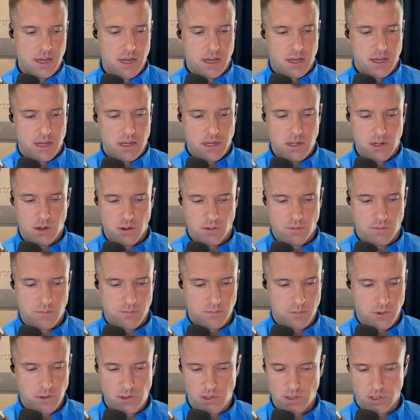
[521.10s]
you
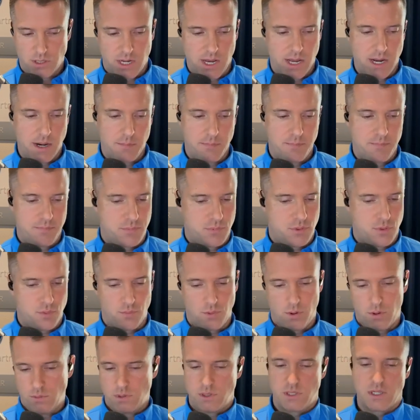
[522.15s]
just kind of
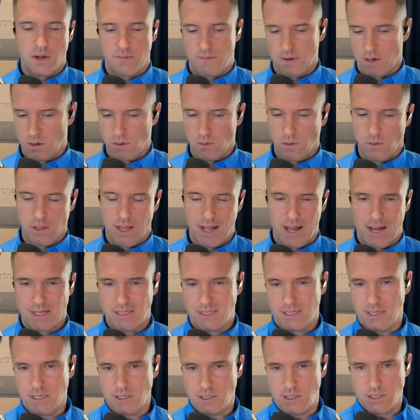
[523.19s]
throw stuff at Google Ads
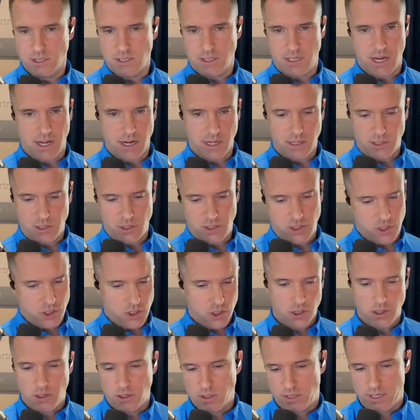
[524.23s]
and it just kind of
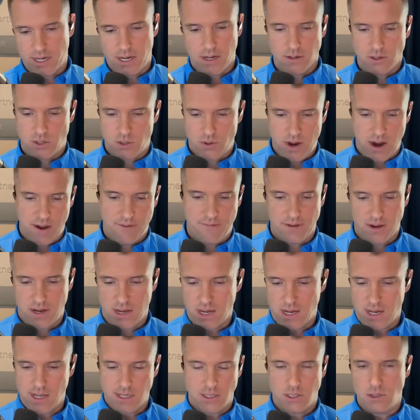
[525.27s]
churns out traffic and
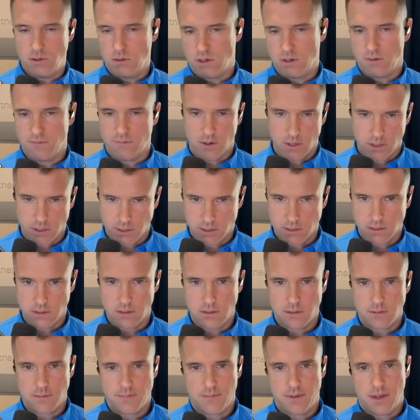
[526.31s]
gets you conversions.
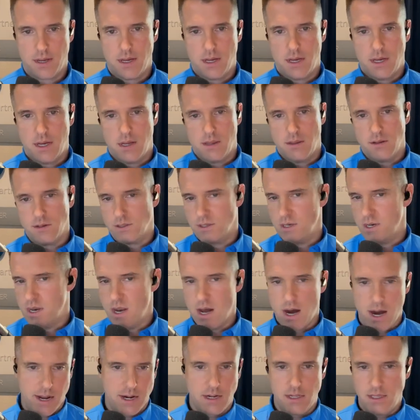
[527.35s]
There's
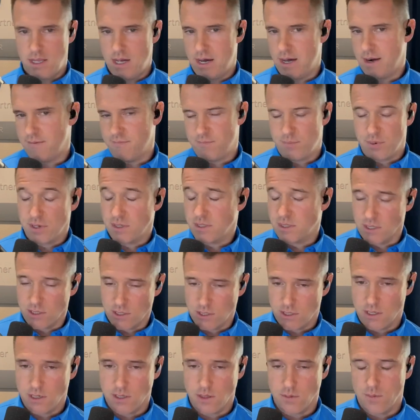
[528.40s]
not a lot of
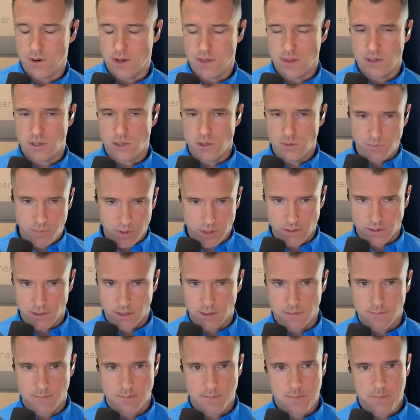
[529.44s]
precision in the way that you build it.
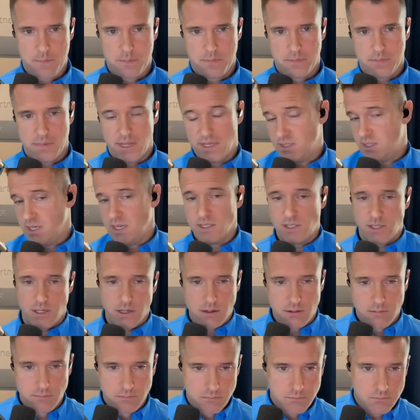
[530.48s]
It's
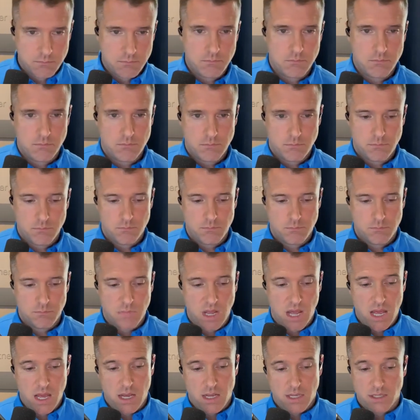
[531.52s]
easier.
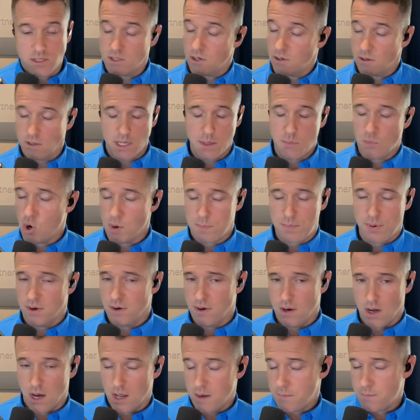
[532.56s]
It's certainly more
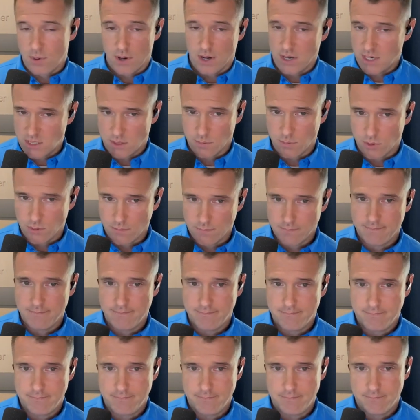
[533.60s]
unpredictable.
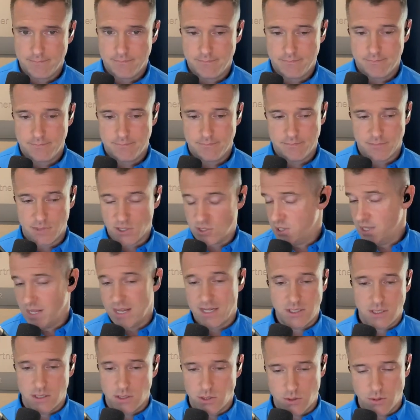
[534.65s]
There's less
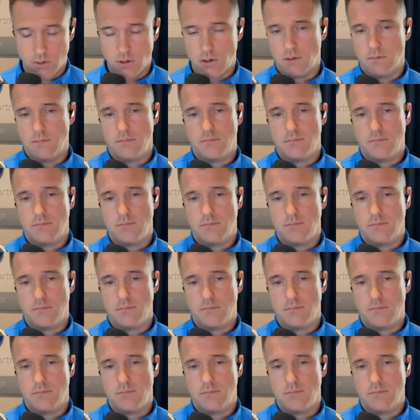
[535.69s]
control.